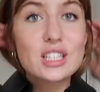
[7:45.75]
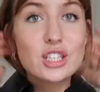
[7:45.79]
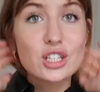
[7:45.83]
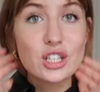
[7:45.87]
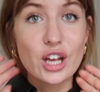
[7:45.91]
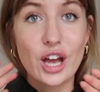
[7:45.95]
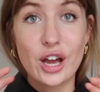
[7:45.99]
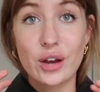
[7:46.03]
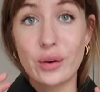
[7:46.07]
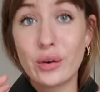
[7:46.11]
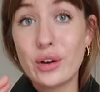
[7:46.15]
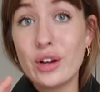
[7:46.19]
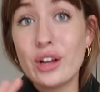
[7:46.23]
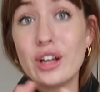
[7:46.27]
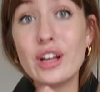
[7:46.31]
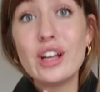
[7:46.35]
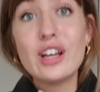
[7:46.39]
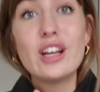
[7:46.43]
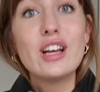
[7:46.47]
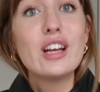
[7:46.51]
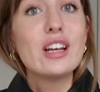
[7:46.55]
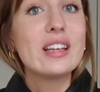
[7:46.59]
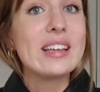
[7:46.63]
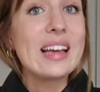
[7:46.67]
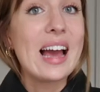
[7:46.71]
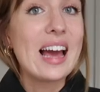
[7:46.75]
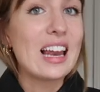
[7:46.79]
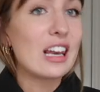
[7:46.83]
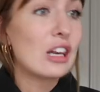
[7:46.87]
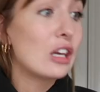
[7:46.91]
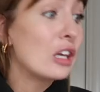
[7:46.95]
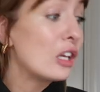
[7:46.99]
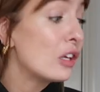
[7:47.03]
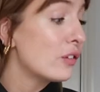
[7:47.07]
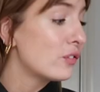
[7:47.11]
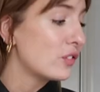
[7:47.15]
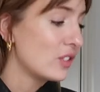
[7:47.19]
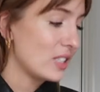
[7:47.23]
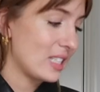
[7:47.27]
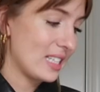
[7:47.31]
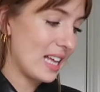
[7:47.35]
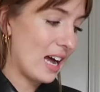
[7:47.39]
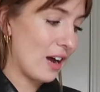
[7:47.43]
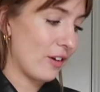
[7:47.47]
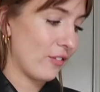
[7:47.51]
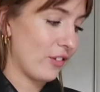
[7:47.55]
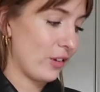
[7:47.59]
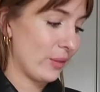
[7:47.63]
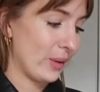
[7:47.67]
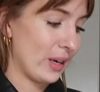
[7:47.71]
So yeah, I loved this
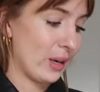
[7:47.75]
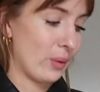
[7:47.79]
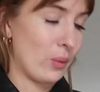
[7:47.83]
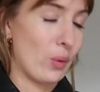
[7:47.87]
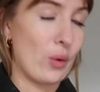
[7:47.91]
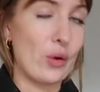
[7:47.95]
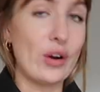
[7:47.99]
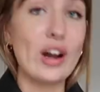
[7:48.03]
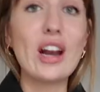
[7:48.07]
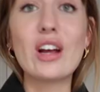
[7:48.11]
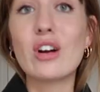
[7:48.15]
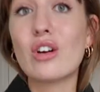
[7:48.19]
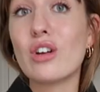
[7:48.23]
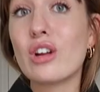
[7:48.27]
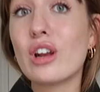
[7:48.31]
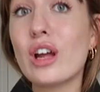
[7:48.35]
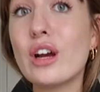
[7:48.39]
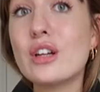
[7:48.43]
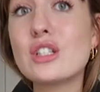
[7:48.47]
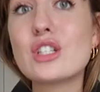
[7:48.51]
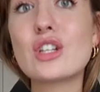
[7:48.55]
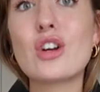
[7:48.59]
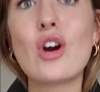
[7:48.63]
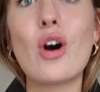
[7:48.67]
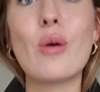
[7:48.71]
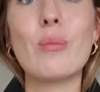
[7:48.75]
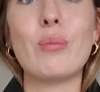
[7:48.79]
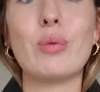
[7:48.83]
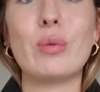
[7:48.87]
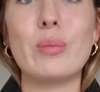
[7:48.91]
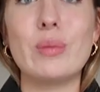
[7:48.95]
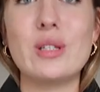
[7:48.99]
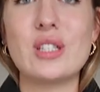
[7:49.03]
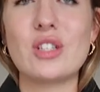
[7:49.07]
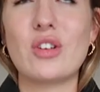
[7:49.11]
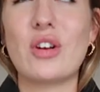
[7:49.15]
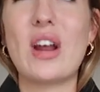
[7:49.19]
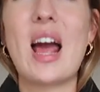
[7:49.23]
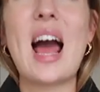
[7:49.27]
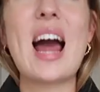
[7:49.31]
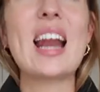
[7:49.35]
outfit when I wore it, and I got loads of compliments on it,